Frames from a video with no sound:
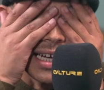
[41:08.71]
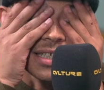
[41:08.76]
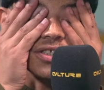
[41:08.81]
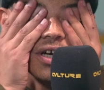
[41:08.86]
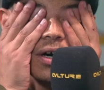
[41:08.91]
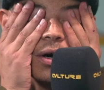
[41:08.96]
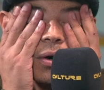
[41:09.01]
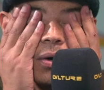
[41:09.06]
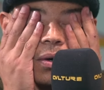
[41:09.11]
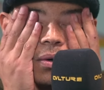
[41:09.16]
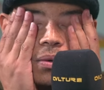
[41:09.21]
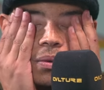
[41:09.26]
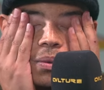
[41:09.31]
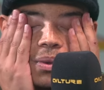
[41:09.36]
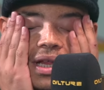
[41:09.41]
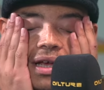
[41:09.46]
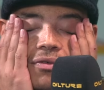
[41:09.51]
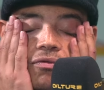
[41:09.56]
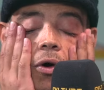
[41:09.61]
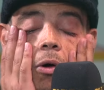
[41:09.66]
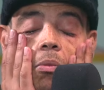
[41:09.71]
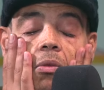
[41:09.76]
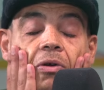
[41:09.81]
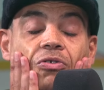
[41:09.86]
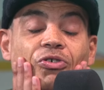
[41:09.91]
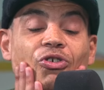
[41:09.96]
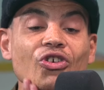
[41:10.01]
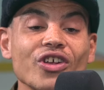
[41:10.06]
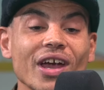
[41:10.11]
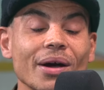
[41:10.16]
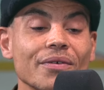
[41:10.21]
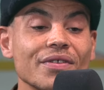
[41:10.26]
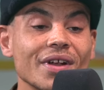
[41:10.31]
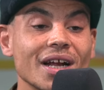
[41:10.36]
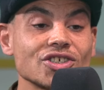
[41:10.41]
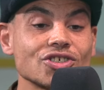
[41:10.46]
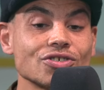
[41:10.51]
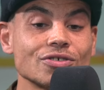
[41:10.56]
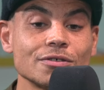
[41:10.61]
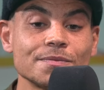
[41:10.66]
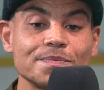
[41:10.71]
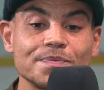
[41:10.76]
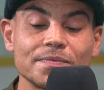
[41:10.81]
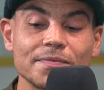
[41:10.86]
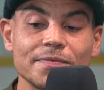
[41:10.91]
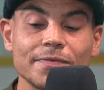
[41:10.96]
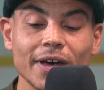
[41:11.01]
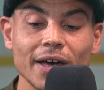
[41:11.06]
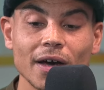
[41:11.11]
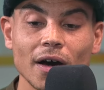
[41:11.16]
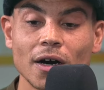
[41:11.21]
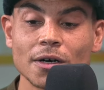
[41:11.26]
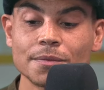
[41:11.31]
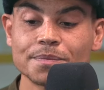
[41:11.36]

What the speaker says: So we did Romeo and Juliet with the National Theatre.